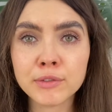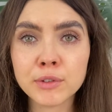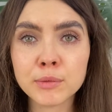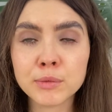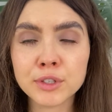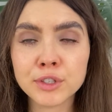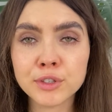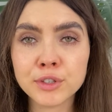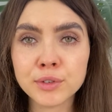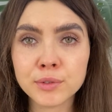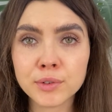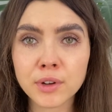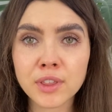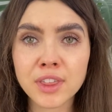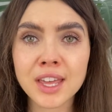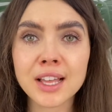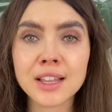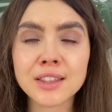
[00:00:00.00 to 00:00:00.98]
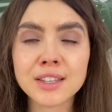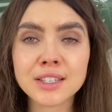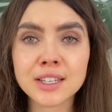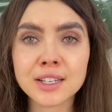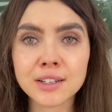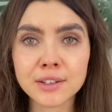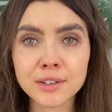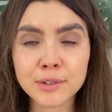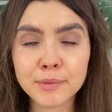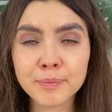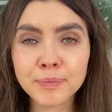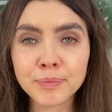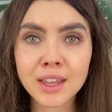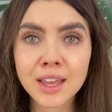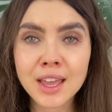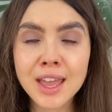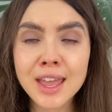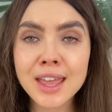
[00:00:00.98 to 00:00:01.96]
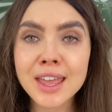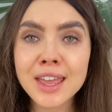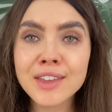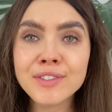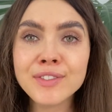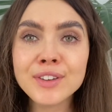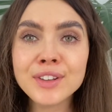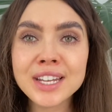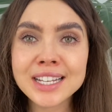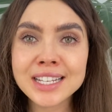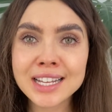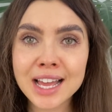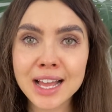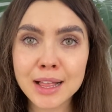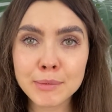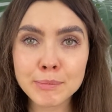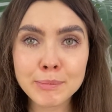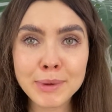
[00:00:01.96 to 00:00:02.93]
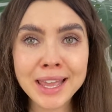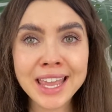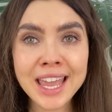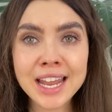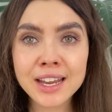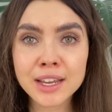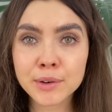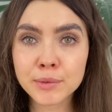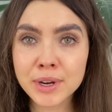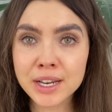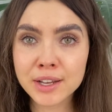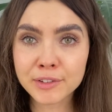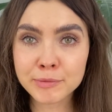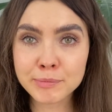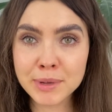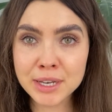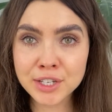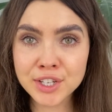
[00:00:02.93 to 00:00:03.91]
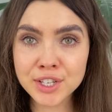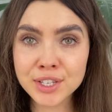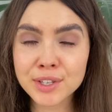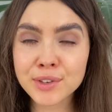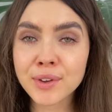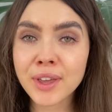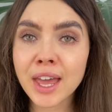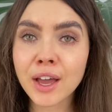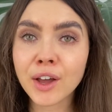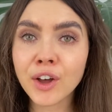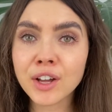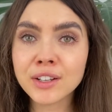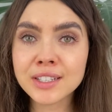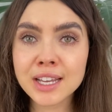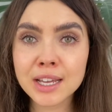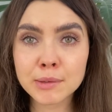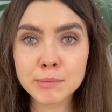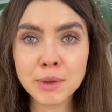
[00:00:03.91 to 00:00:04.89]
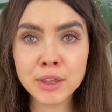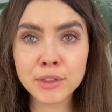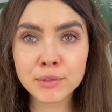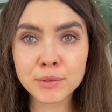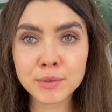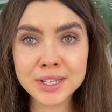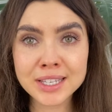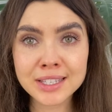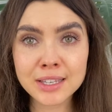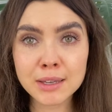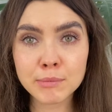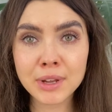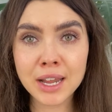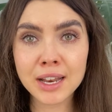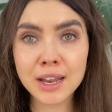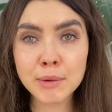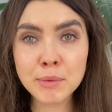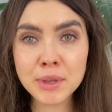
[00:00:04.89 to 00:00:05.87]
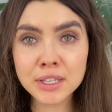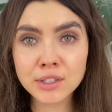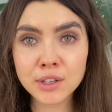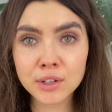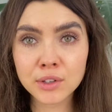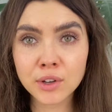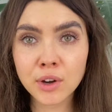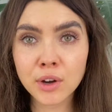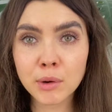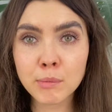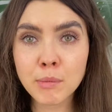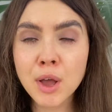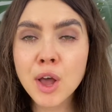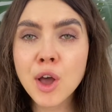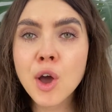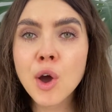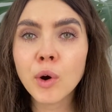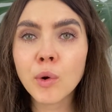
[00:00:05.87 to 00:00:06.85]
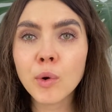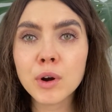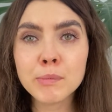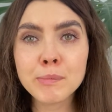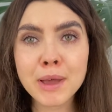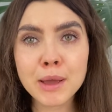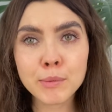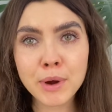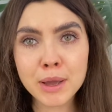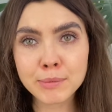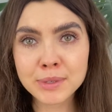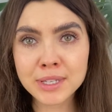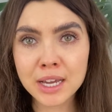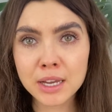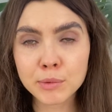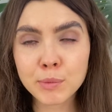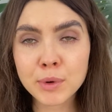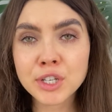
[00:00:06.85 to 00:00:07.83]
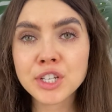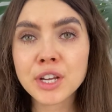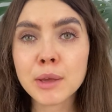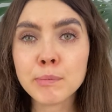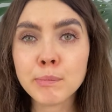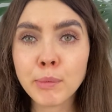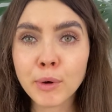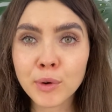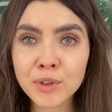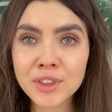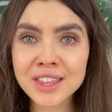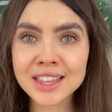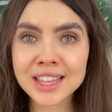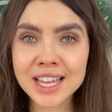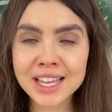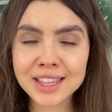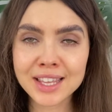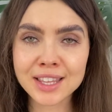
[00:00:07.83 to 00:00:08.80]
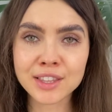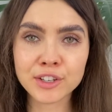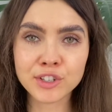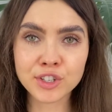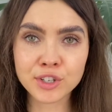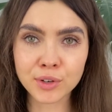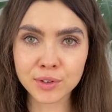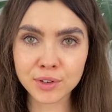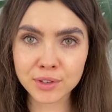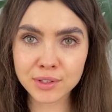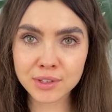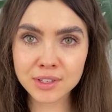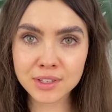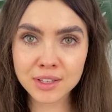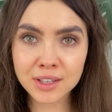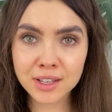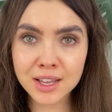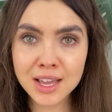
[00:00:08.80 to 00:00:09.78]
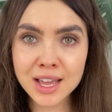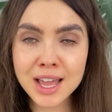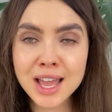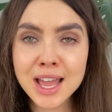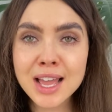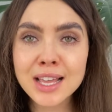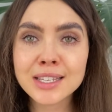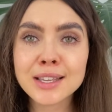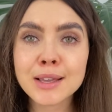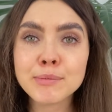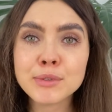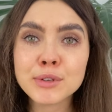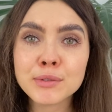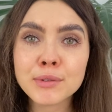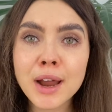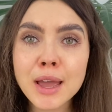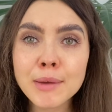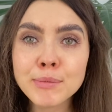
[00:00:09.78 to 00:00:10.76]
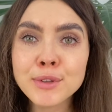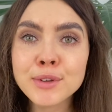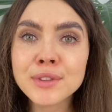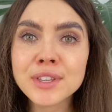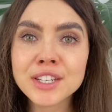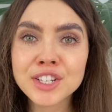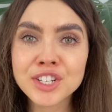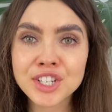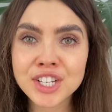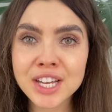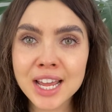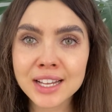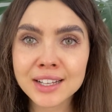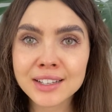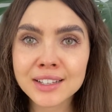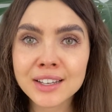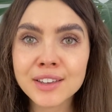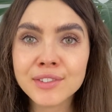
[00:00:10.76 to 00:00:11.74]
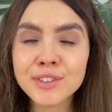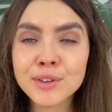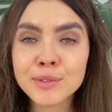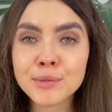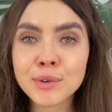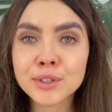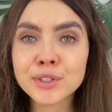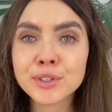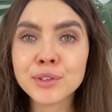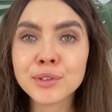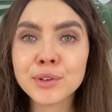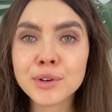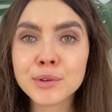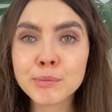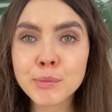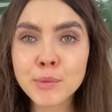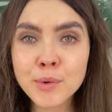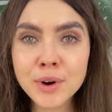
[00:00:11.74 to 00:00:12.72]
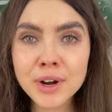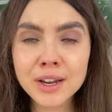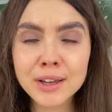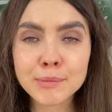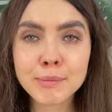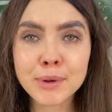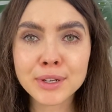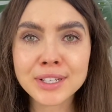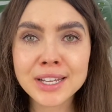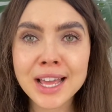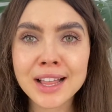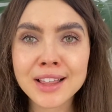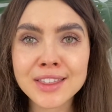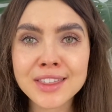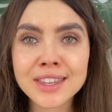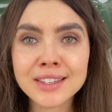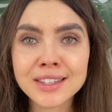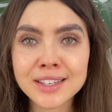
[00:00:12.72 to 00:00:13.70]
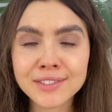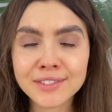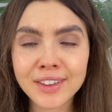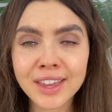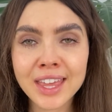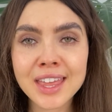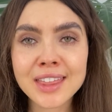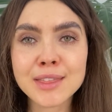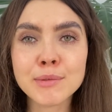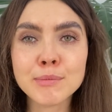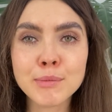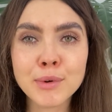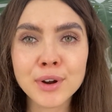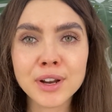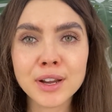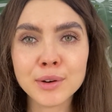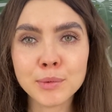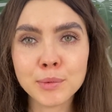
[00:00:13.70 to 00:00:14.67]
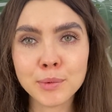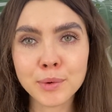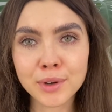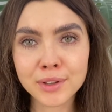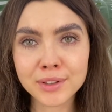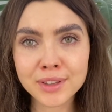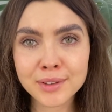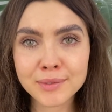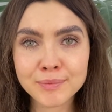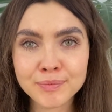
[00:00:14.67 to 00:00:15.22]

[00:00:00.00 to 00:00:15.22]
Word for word: from the True North Health Center. If you need help by getting rid of binges, you can contact me through esteemdynamics.com or my website, which I both linked in the show notes. Subscribe to this channel if you want to learn more about healthy living in the modern world.